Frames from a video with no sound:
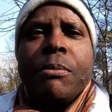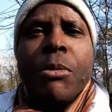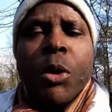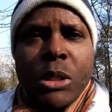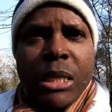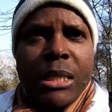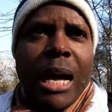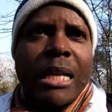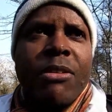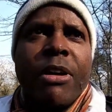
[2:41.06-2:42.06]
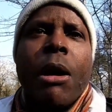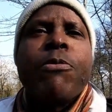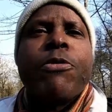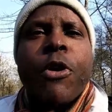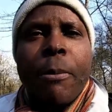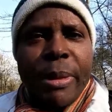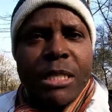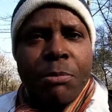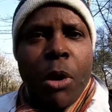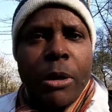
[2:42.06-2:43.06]
music that developed from
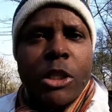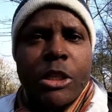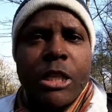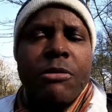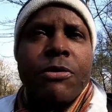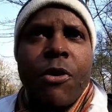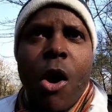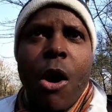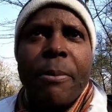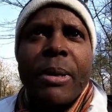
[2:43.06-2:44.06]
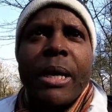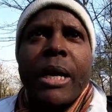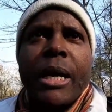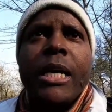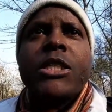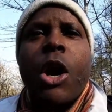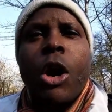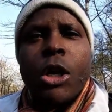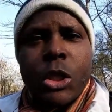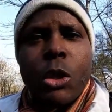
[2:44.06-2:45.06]
this poetry form, is
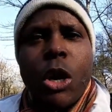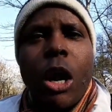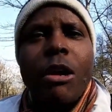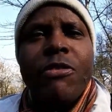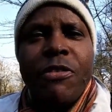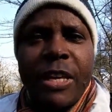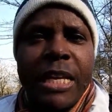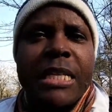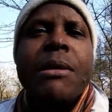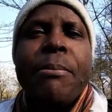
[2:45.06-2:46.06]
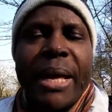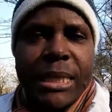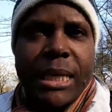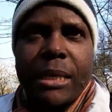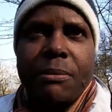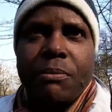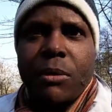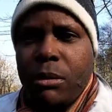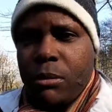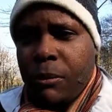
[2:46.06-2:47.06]
also called Vétémete.
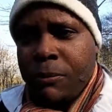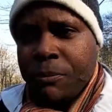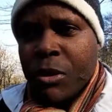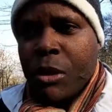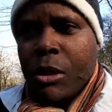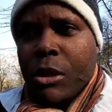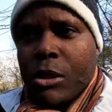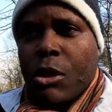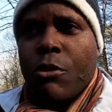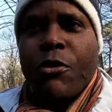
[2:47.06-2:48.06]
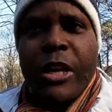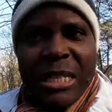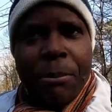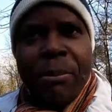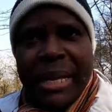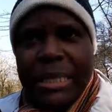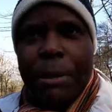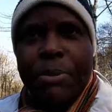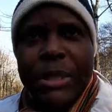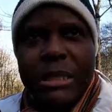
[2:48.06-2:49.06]
So
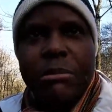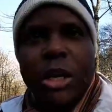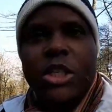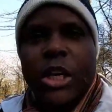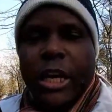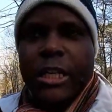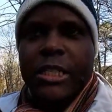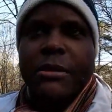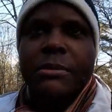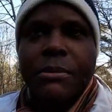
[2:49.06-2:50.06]
Vétémete pretty much is